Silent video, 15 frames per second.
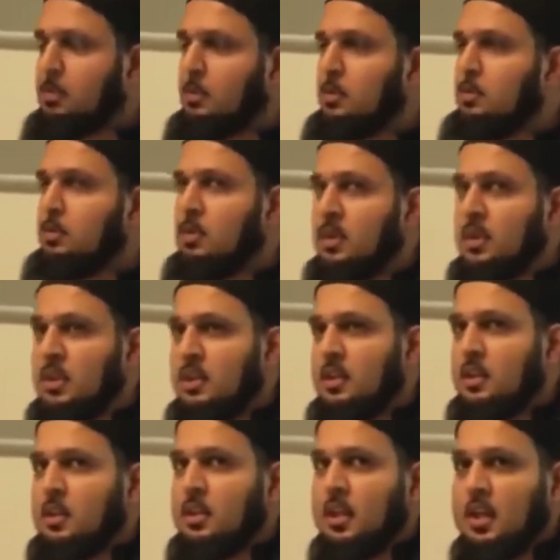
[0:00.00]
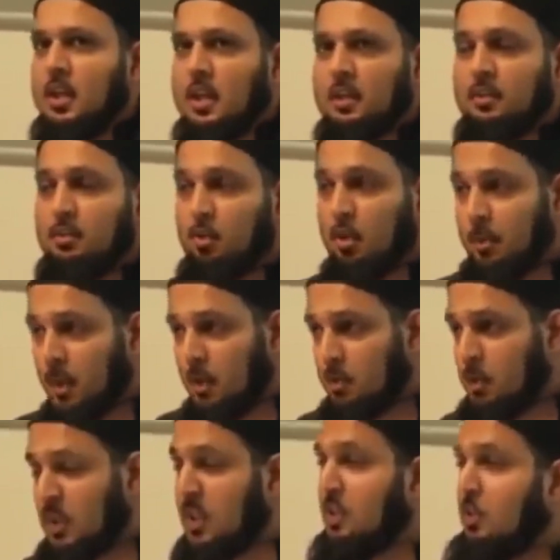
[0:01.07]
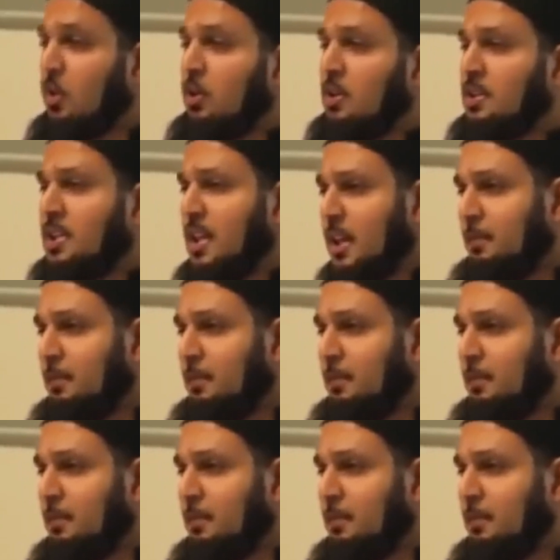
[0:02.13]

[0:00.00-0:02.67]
people uh, about. We hear it all the